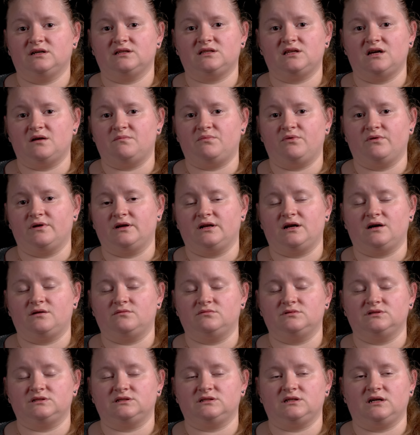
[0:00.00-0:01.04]
At that point, I
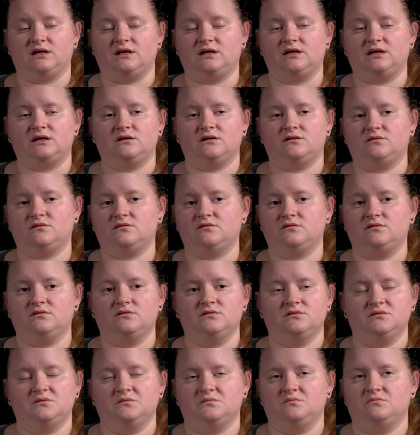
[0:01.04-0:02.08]
was like
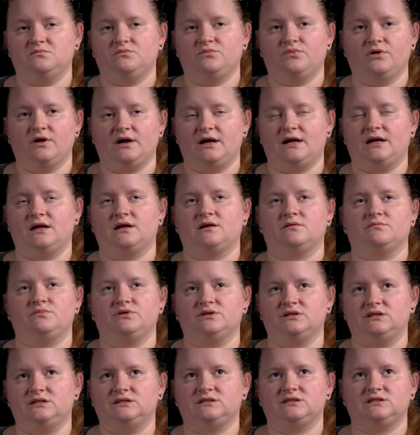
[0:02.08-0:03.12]
praying,
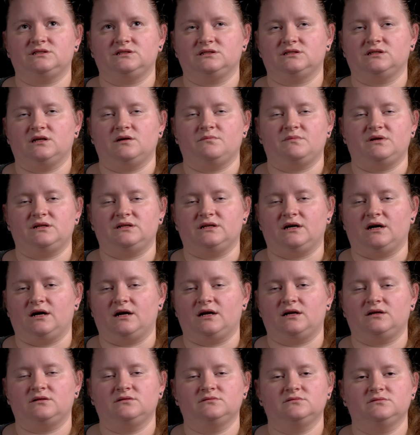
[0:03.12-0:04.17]
please just let me
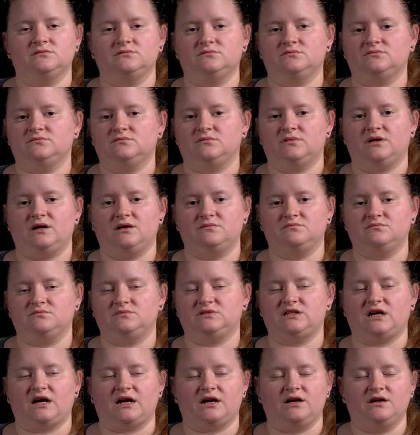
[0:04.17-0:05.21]
die. I'm
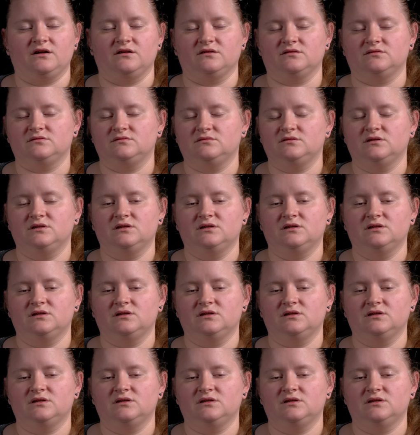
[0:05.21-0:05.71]
tired.